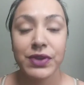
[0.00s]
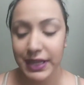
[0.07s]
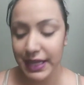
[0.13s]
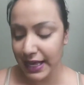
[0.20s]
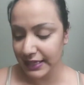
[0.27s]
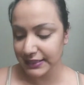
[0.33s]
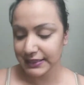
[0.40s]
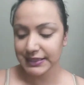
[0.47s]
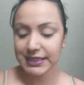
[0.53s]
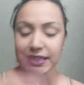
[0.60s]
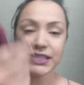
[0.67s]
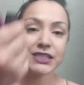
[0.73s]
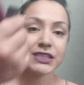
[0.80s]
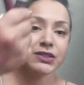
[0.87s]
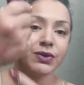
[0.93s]
Yes,
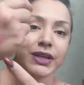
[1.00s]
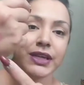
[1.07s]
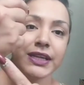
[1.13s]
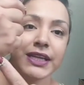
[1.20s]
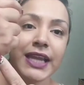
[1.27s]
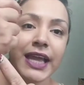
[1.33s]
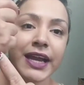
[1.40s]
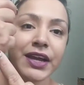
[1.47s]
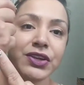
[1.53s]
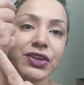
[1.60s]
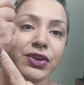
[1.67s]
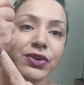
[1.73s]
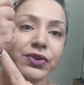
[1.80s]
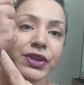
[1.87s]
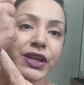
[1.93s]
this one, like a
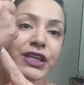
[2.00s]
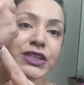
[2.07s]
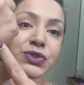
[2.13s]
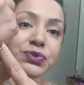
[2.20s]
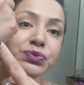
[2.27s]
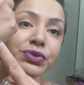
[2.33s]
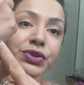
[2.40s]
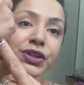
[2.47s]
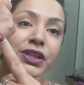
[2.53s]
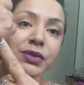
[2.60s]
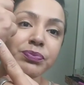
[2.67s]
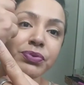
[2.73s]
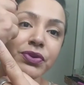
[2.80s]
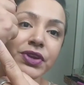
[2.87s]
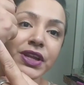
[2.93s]
nude. It's really
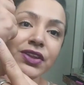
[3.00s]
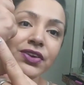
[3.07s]
pretty.